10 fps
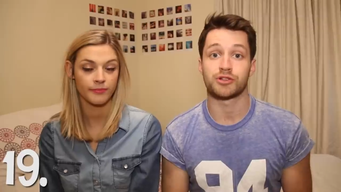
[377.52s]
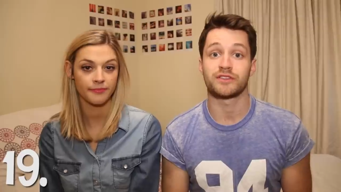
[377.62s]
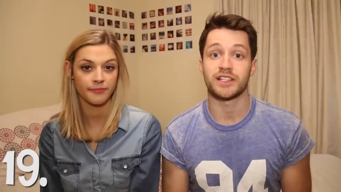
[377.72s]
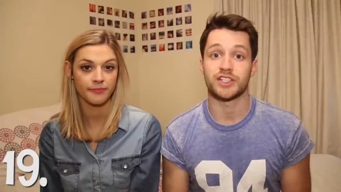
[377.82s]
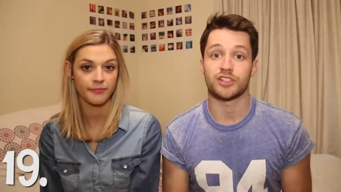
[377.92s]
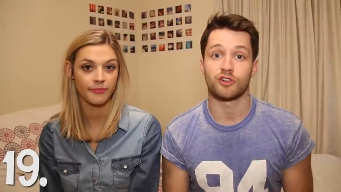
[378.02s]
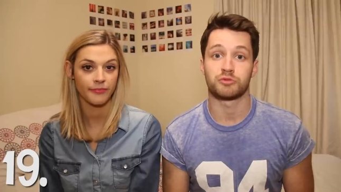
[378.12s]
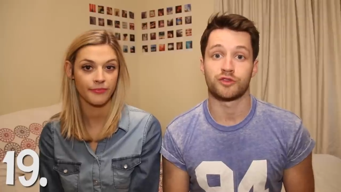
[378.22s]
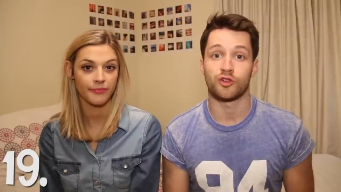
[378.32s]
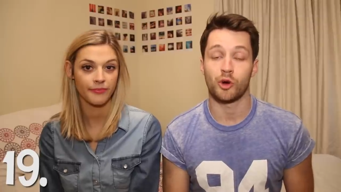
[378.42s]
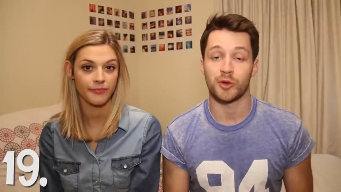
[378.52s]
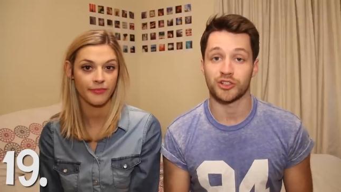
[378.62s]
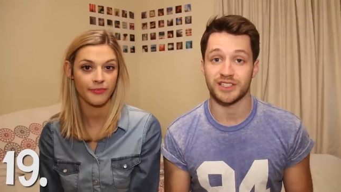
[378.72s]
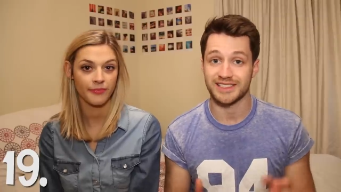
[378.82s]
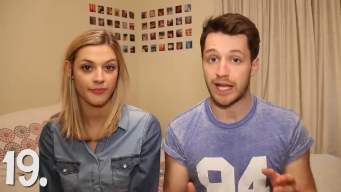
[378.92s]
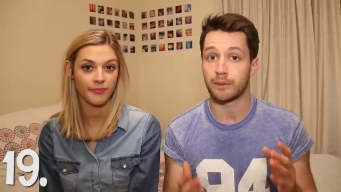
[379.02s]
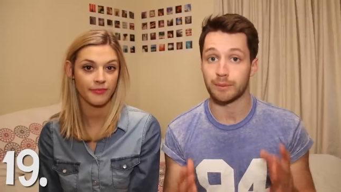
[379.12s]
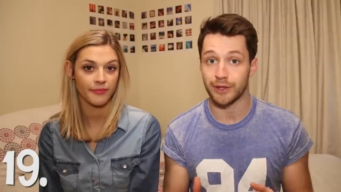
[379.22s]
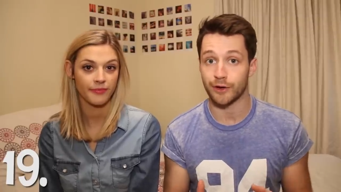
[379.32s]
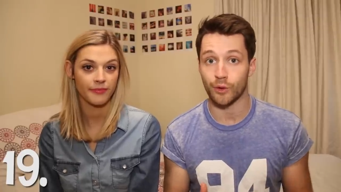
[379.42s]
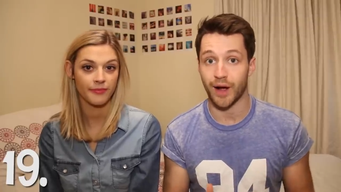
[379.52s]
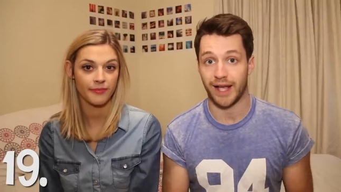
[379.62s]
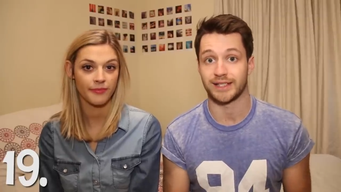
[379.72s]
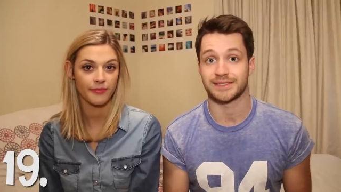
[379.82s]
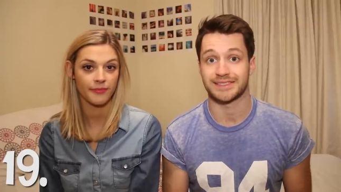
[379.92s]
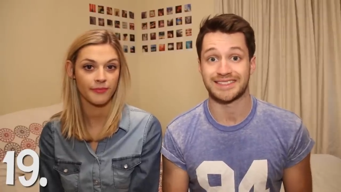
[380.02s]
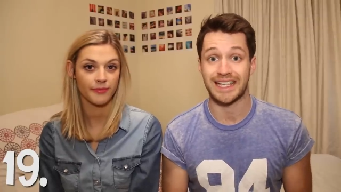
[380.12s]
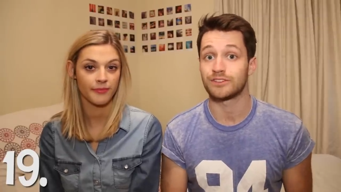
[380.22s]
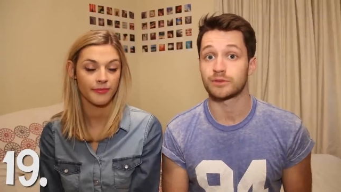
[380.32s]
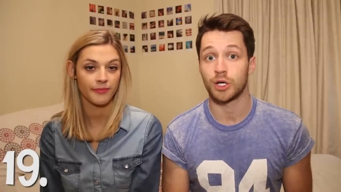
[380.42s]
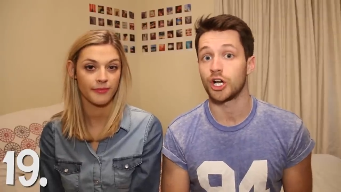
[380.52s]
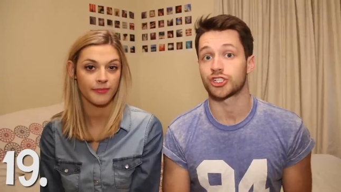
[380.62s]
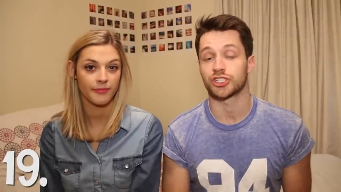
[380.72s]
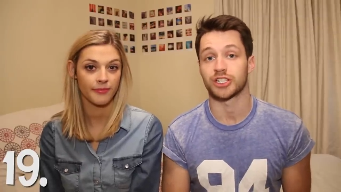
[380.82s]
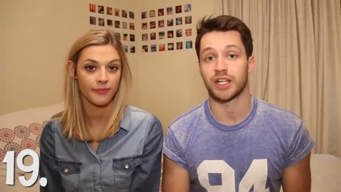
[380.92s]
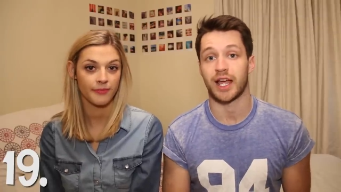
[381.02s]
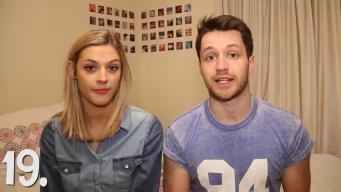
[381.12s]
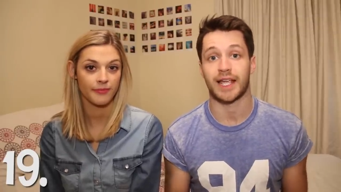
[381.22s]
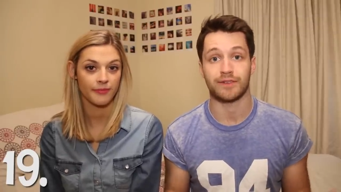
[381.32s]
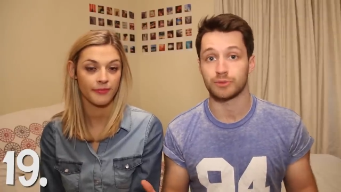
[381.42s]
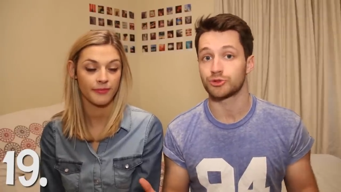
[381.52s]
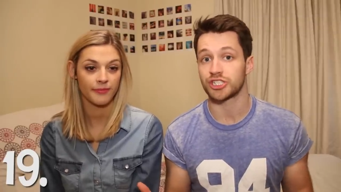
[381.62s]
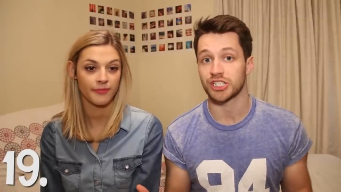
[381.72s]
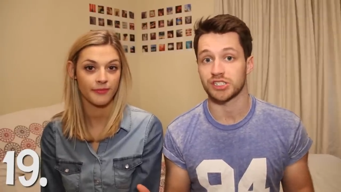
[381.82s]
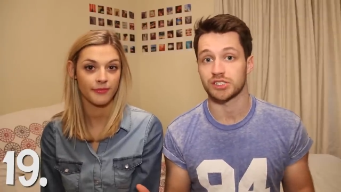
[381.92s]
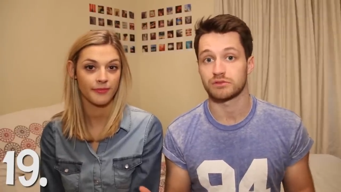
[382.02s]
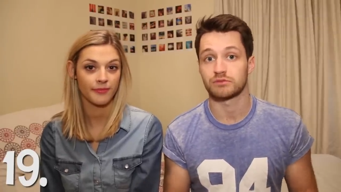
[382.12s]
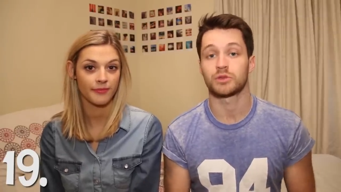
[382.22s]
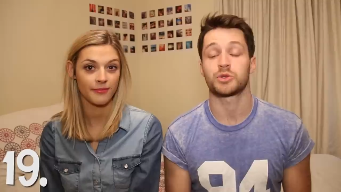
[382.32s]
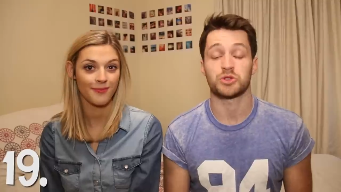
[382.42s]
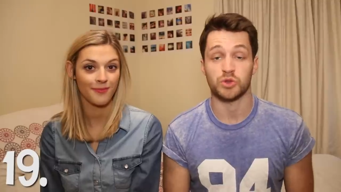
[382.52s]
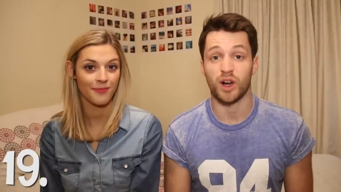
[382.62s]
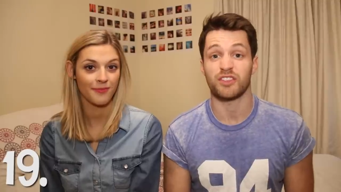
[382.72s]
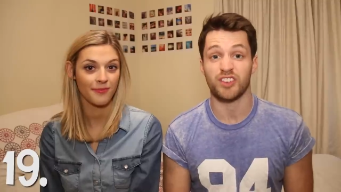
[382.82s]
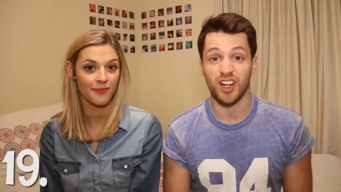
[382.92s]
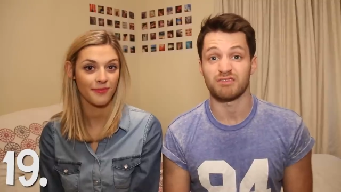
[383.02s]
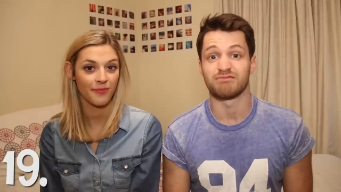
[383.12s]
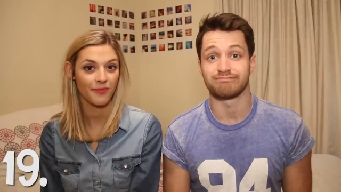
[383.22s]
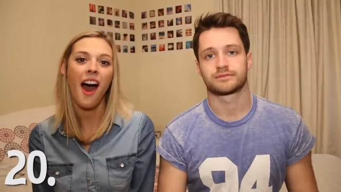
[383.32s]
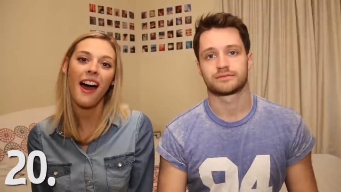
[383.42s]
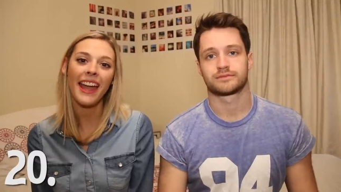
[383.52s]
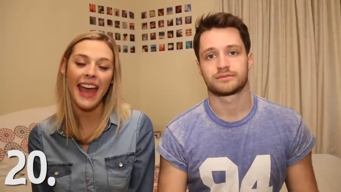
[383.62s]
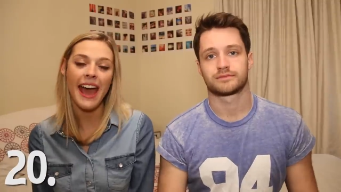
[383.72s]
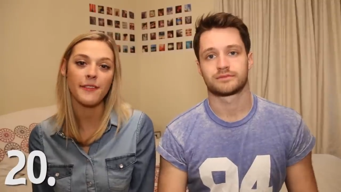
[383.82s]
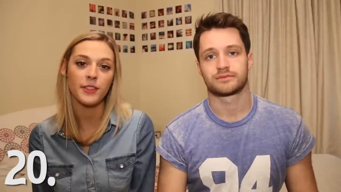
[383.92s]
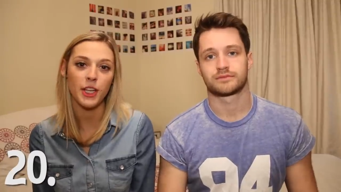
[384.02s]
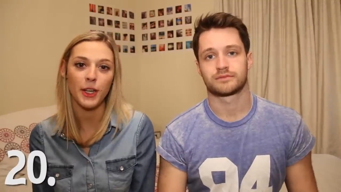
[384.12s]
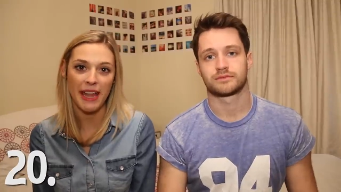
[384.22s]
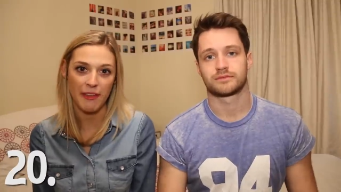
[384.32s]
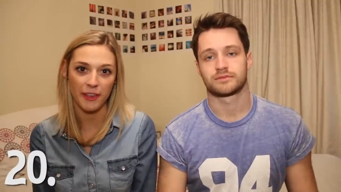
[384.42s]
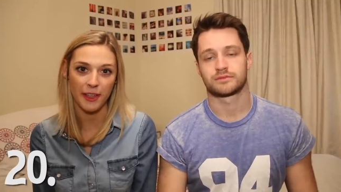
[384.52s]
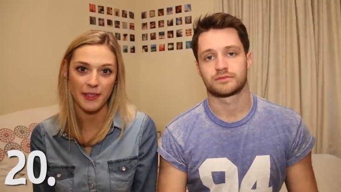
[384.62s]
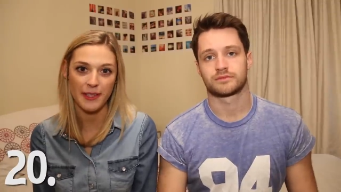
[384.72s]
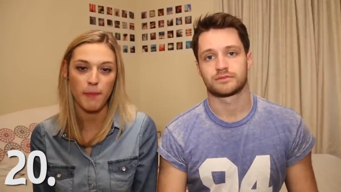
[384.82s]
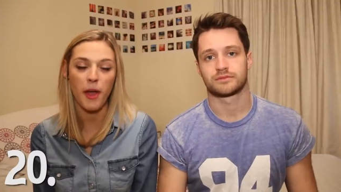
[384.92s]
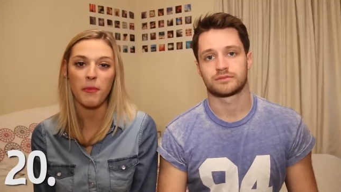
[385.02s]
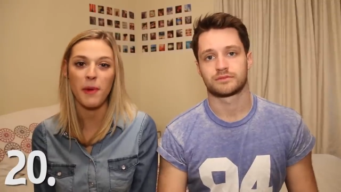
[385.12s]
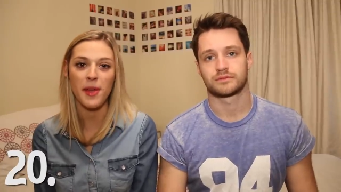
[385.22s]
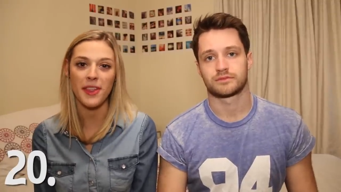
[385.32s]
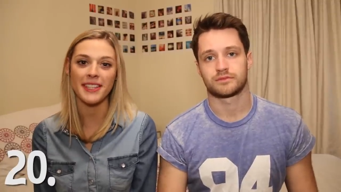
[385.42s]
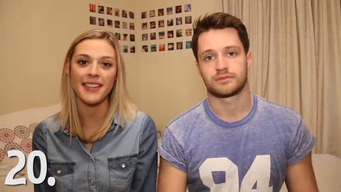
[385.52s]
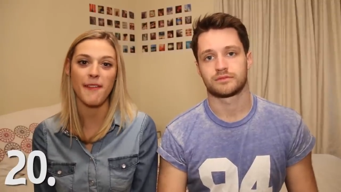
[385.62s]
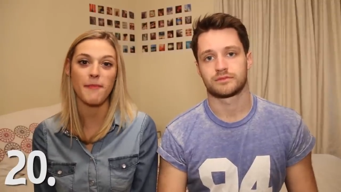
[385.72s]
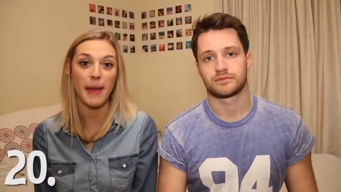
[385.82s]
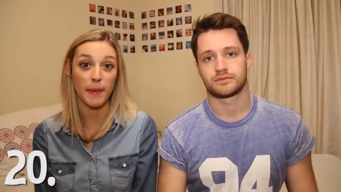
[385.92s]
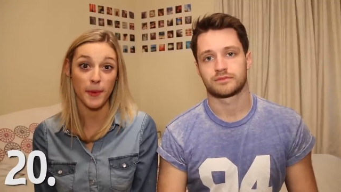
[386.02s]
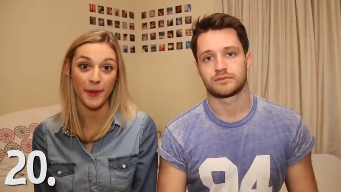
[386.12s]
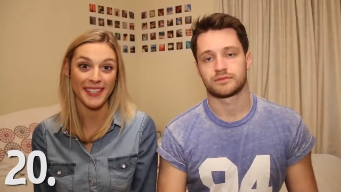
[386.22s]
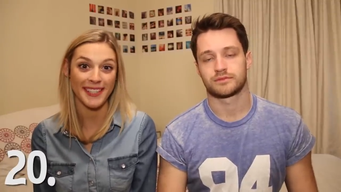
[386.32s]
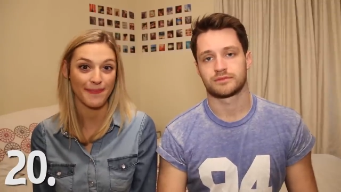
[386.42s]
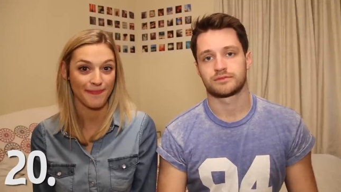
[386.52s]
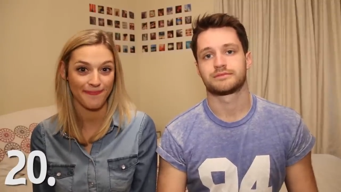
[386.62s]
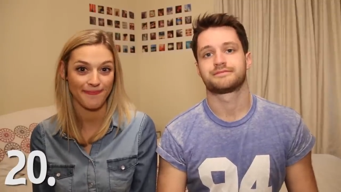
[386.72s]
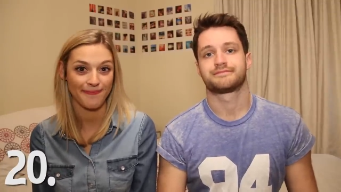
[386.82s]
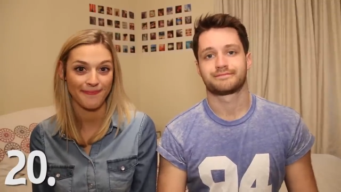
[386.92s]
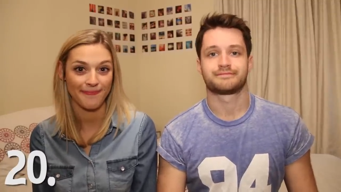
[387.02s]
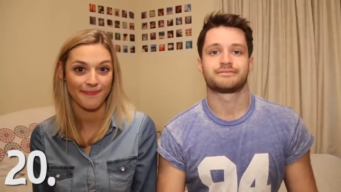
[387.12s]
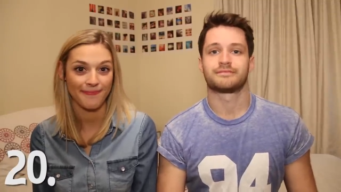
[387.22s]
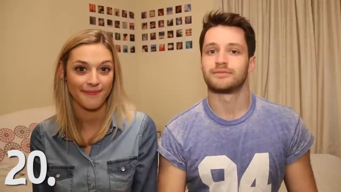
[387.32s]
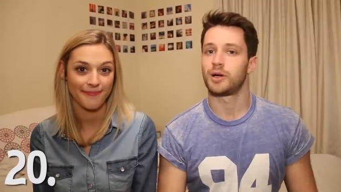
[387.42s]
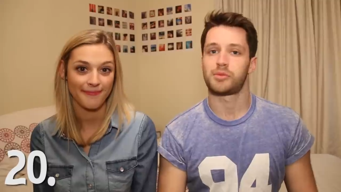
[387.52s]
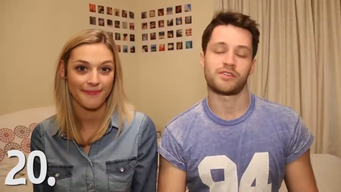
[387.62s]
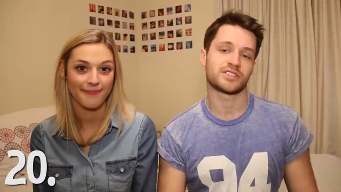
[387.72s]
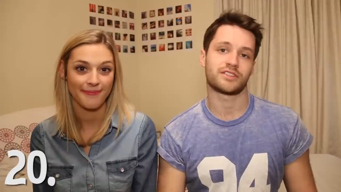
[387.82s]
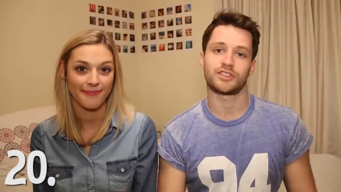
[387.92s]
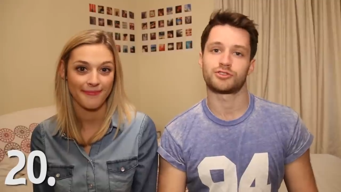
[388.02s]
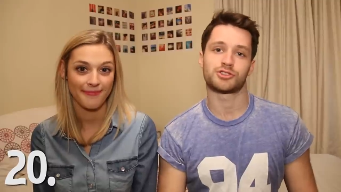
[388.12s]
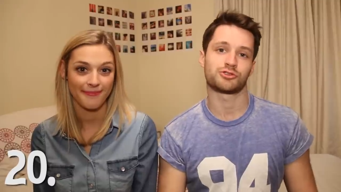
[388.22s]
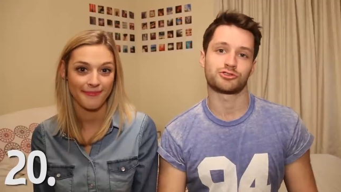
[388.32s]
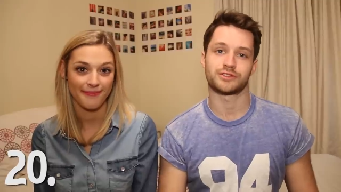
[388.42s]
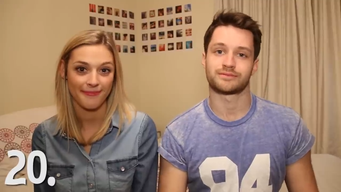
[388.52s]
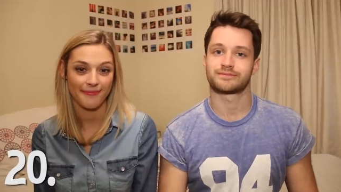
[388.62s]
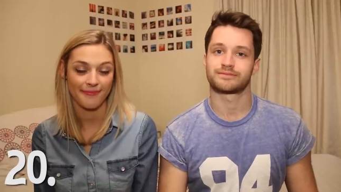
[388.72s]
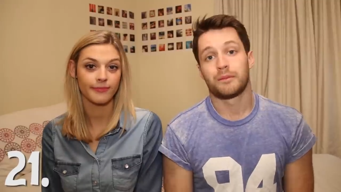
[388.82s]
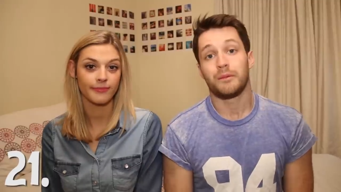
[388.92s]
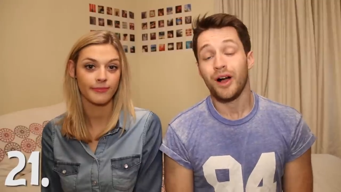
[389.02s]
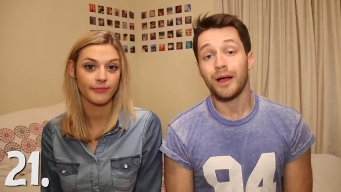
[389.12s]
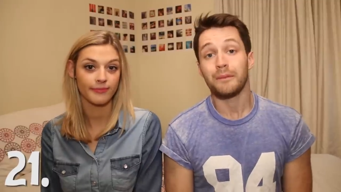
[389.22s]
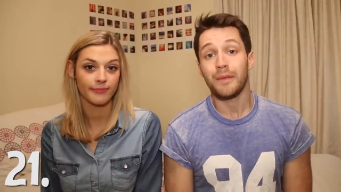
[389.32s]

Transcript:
Speaker 1: privilege of performing on the same bill as Stephen Merchant and Kevin Bridges, which was quite fun.
Speaker 2: I have two nephews. Both my brothers have baby boys.
Speaker 1: My brothers have no children. My